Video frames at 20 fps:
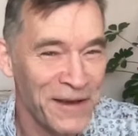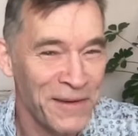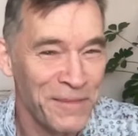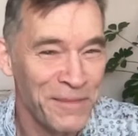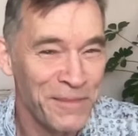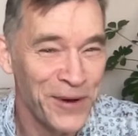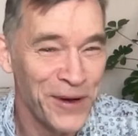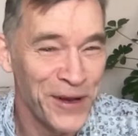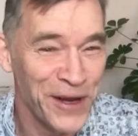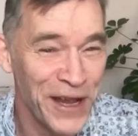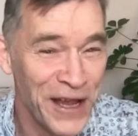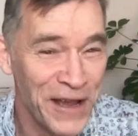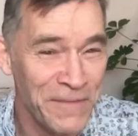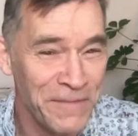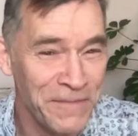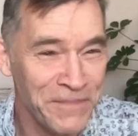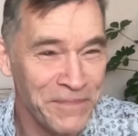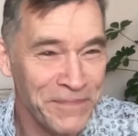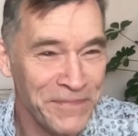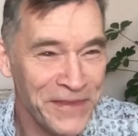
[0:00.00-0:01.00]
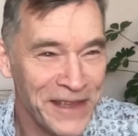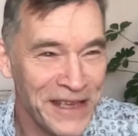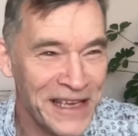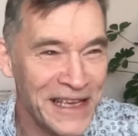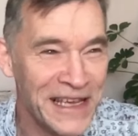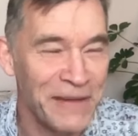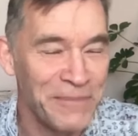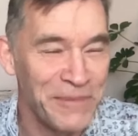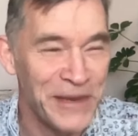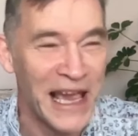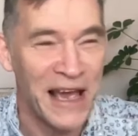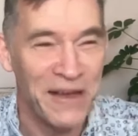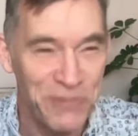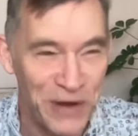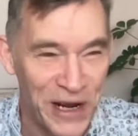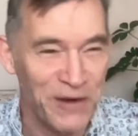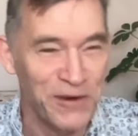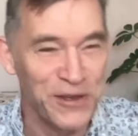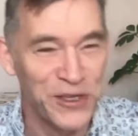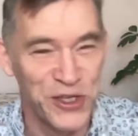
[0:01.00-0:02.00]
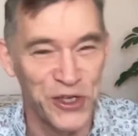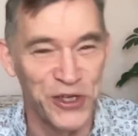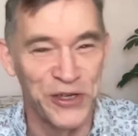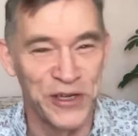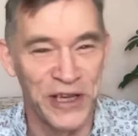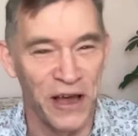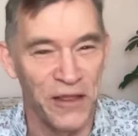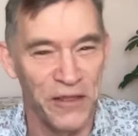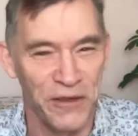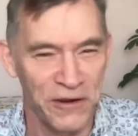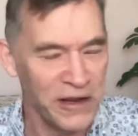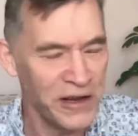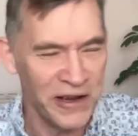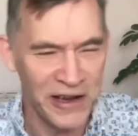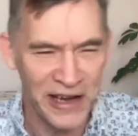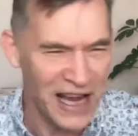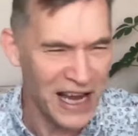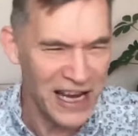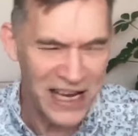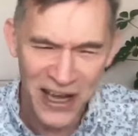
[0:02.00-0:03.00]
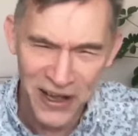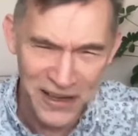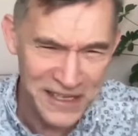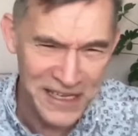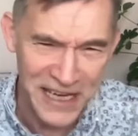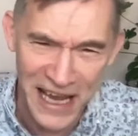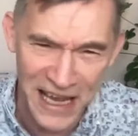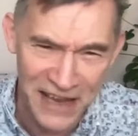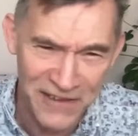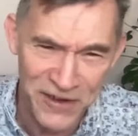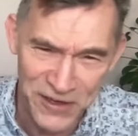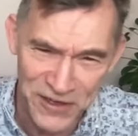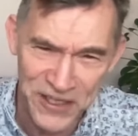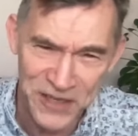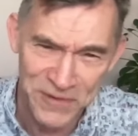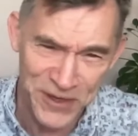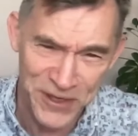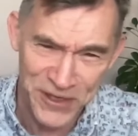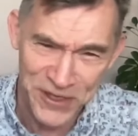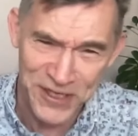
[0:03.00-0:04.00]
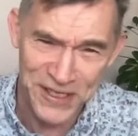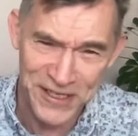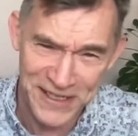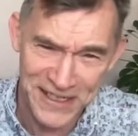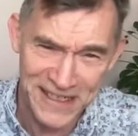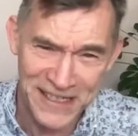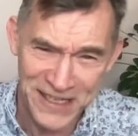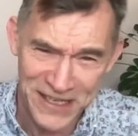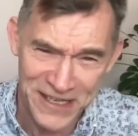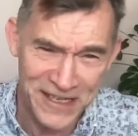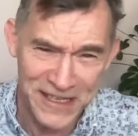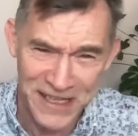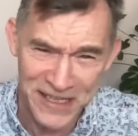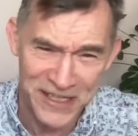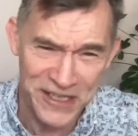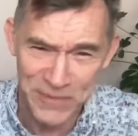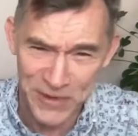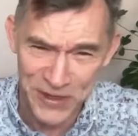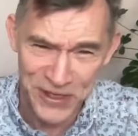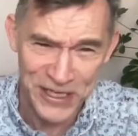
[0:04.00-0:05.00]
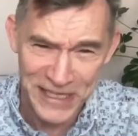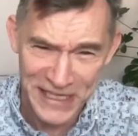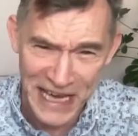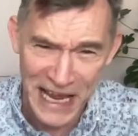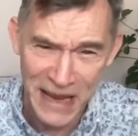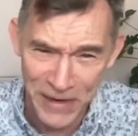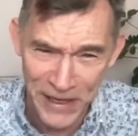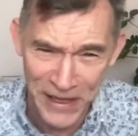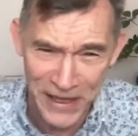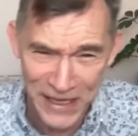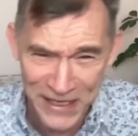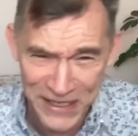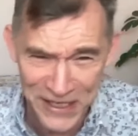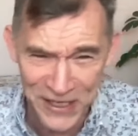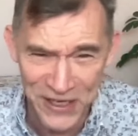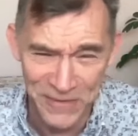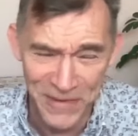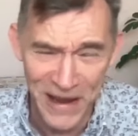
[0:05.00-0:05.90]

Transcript: But yeah, when I was younger, I thought, no, I can't die. I've got so much there's so much inside me that needs to come